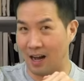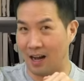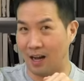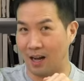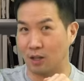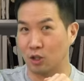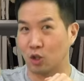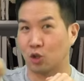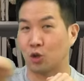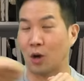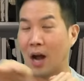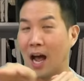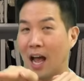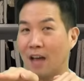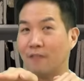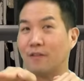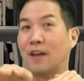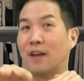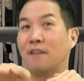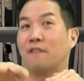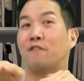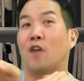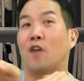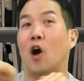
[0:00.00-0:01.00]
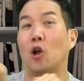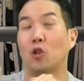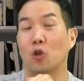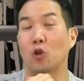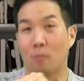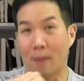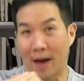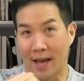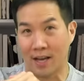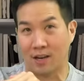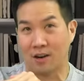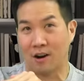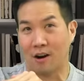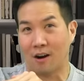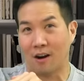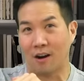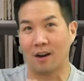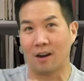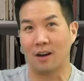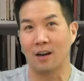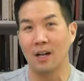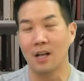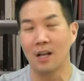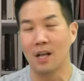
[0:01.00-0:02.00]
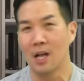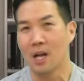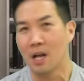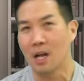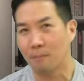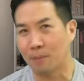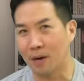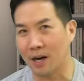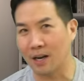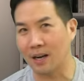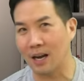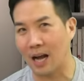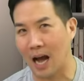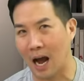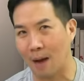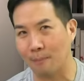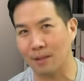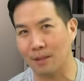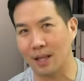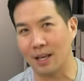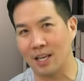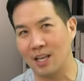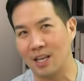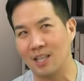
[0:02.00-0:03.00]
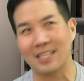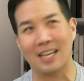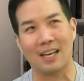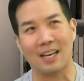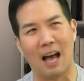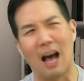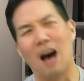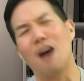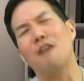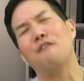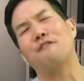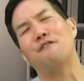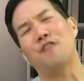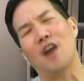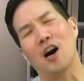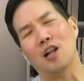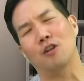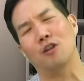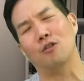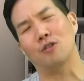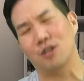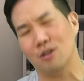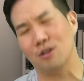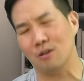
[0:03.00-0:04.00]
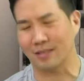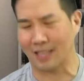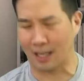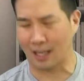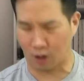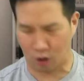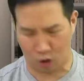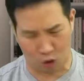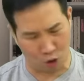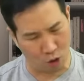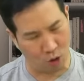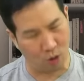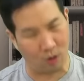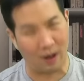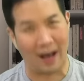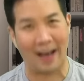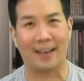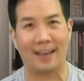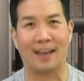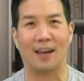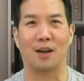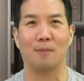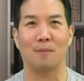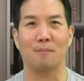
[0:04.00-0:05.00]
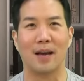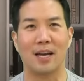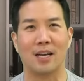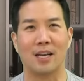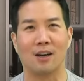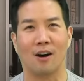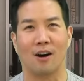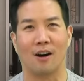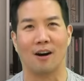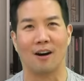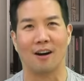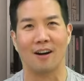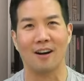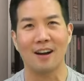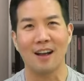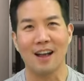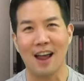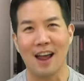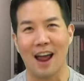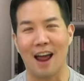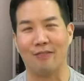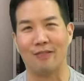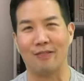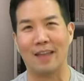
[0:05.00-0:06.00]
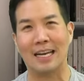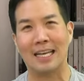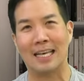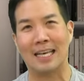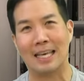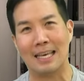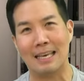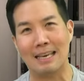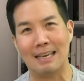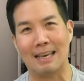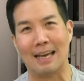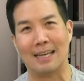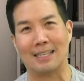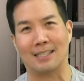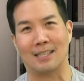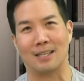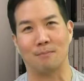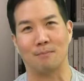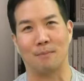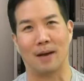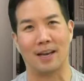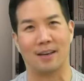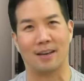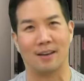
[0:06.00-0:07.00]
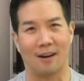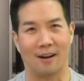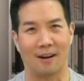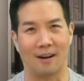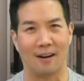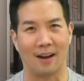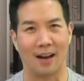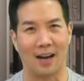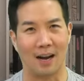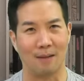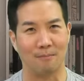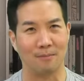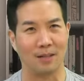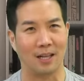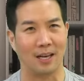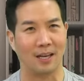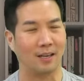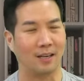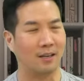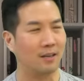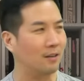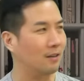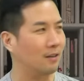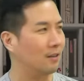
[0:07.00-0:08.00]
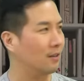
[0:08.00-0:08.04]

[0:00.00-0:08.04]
drive and follow my car. But I'm like, he's like, I'll follow you. I was like, cool. I get in my car and then he gets in my car. And I'm like,